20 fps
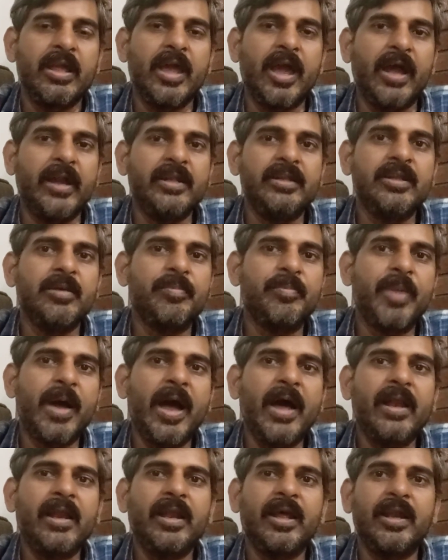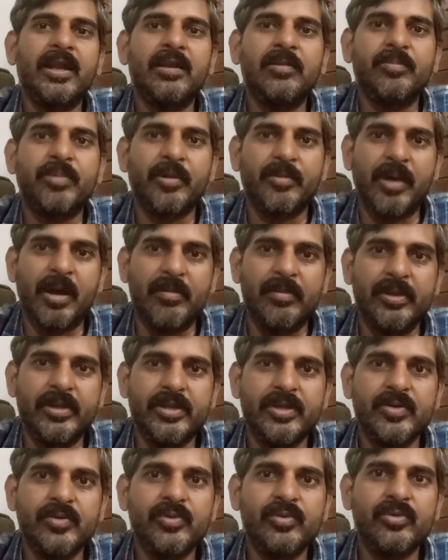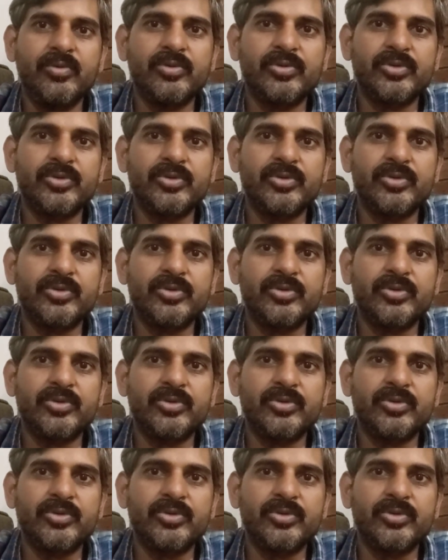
And in the parallel, probably you